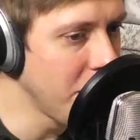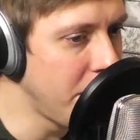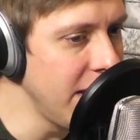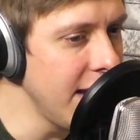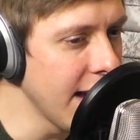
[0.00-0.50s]
want to
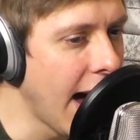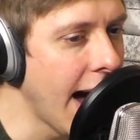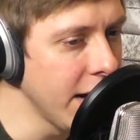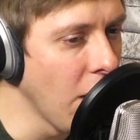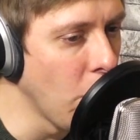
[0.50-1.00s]
be.
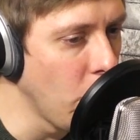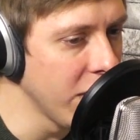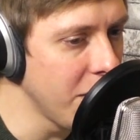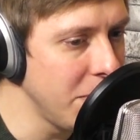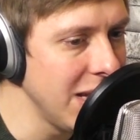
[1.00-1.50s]
I don't
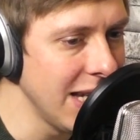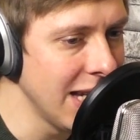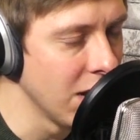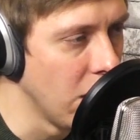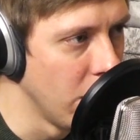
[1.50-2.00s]
want to be
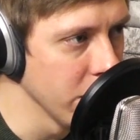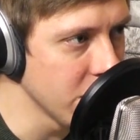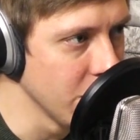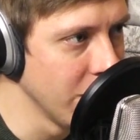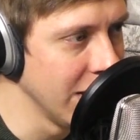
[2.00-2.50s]
in
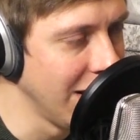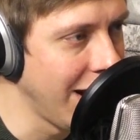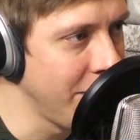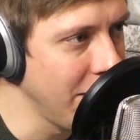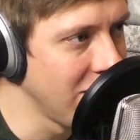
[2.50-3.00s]
art or in
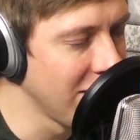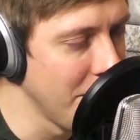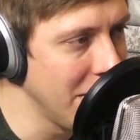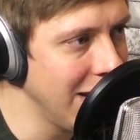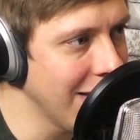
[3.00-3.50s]
life
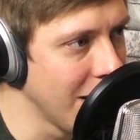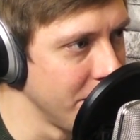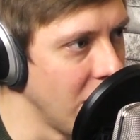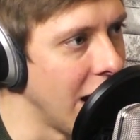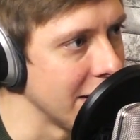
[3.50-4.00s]
somebody that
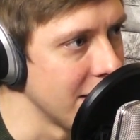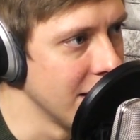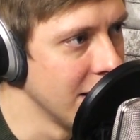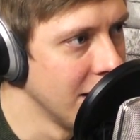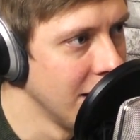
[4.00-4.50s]
I'm not.
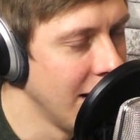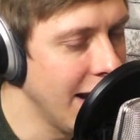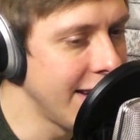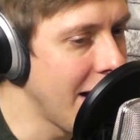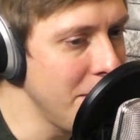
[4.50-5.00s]
Yeah.
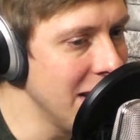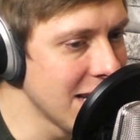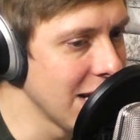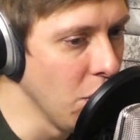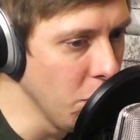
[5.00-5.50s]
And that
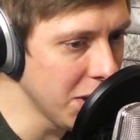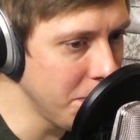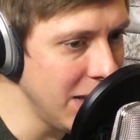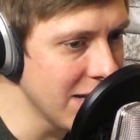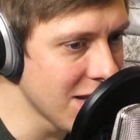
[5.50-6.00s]
means I don't want to
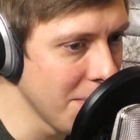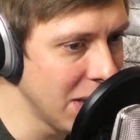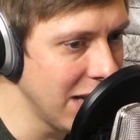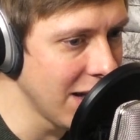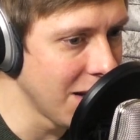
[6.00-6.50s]
be
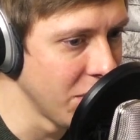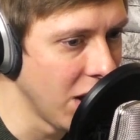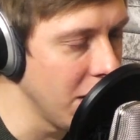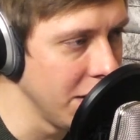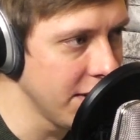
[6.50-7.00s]
somebody that I'm
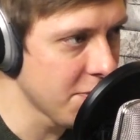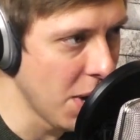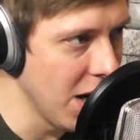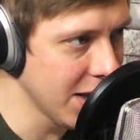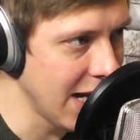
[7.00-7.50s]
not on this
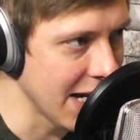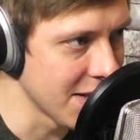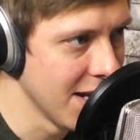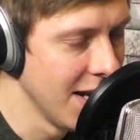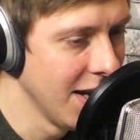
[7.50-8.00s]

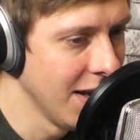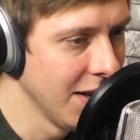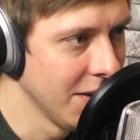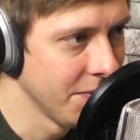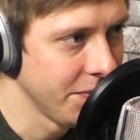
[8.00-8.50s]
podcast. And that's what